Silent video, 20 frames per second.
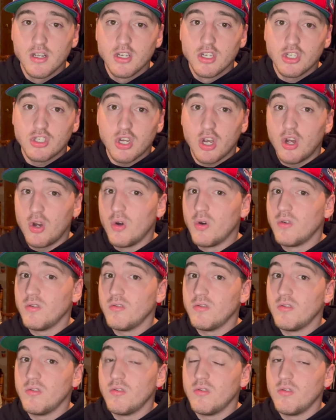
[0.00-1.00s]
So
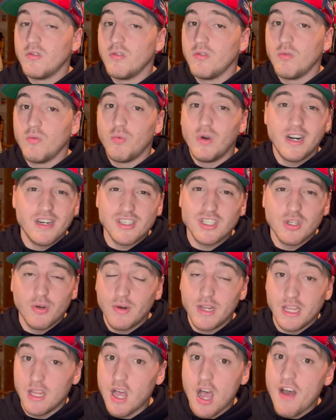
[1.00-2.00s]

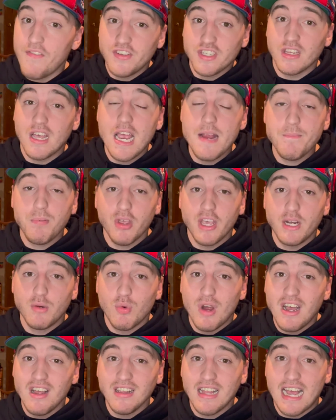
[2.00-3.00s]
the offensive line played
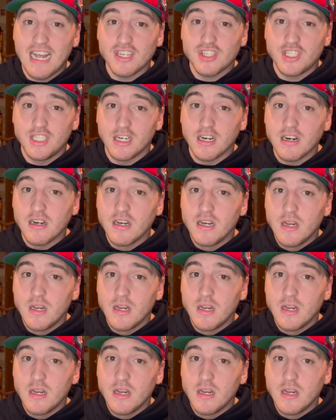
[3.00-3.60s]
well last year.